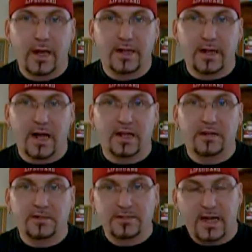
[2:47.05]
and got it
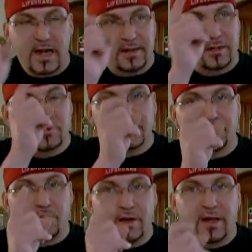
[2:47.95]
in his hand and was
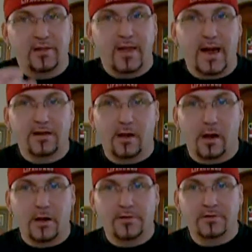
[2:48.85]
spraying that
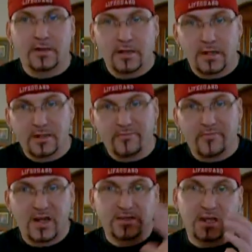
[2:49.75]
guard in the
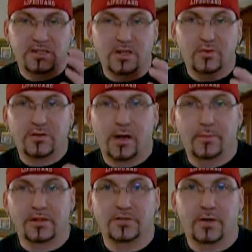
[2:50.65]
face as he was
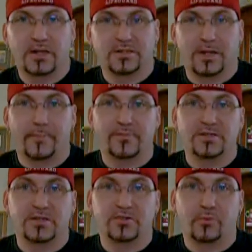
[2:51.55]
coming to try to stop
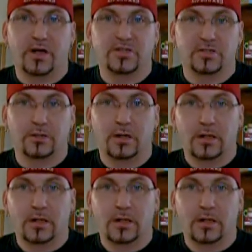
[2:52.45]
the situation.